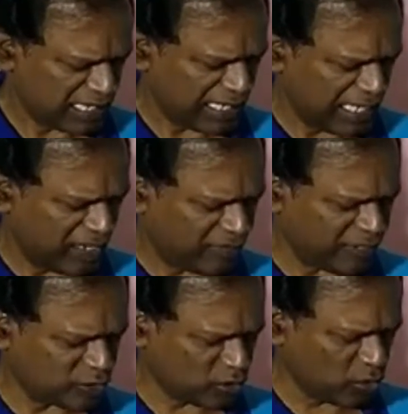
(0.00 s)
Every
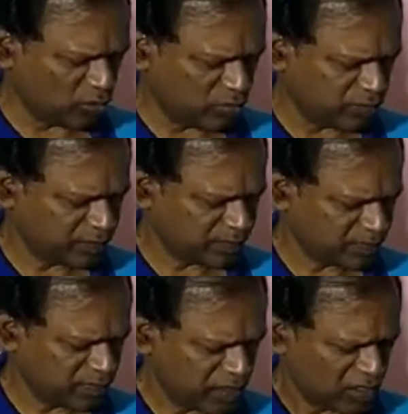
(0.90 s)
soul,
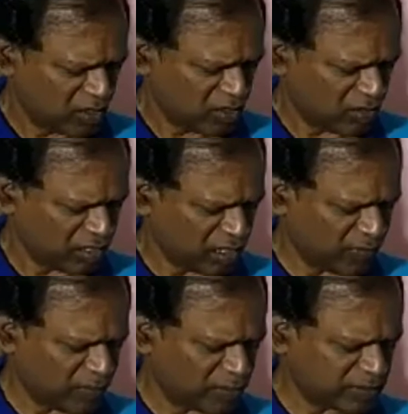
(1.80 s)
even
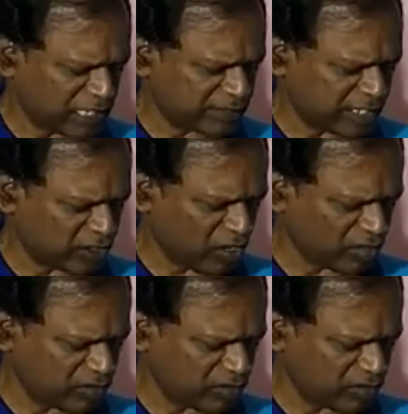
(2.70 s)
on tantric cord.